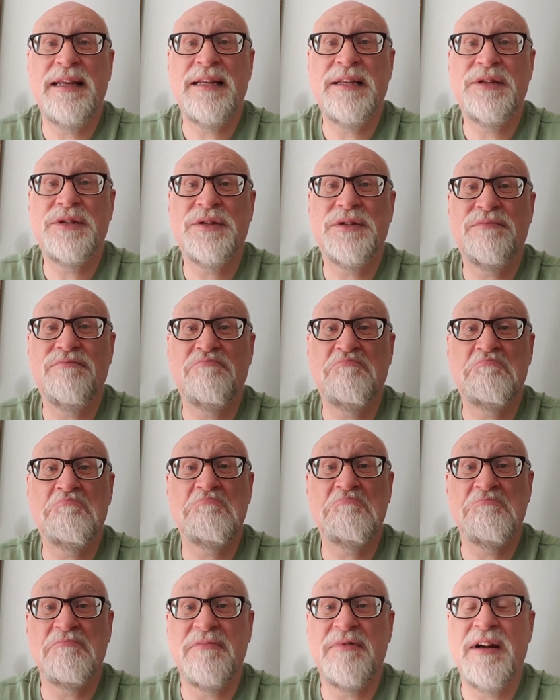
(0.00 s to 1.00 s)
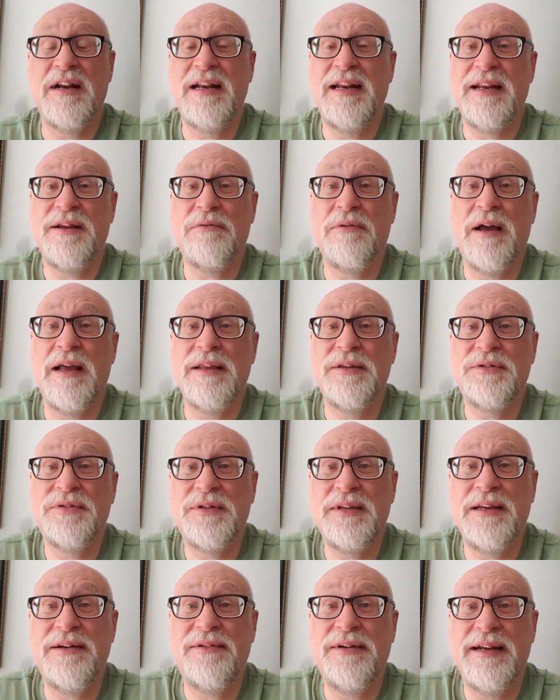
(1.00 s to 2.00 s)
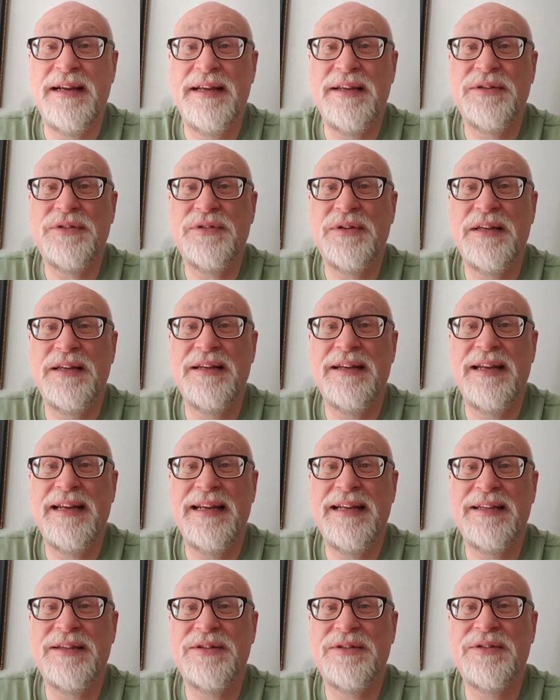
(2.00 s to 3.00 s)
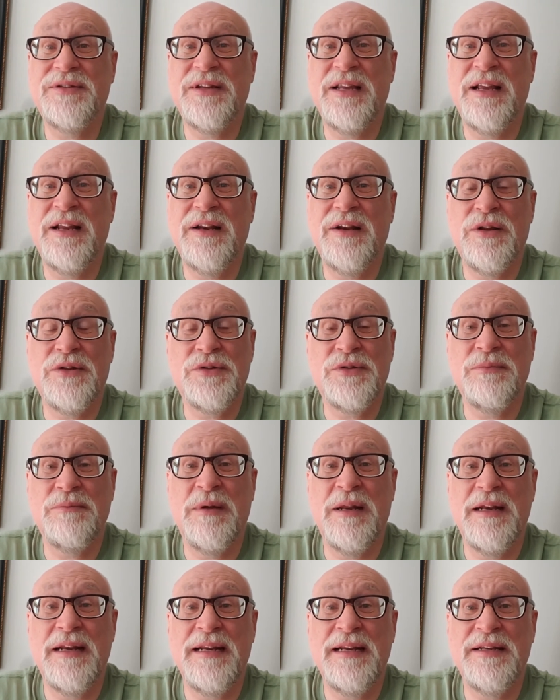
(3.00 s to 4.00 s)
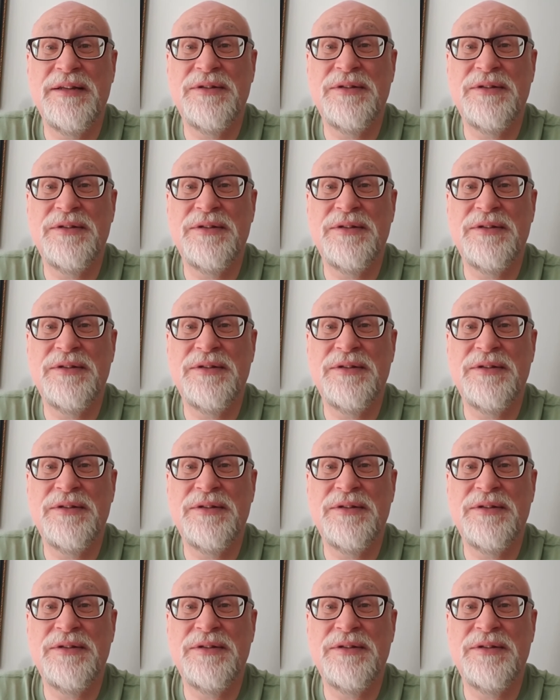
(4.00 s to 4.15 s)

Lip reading: it's really quite serious and needs lots of money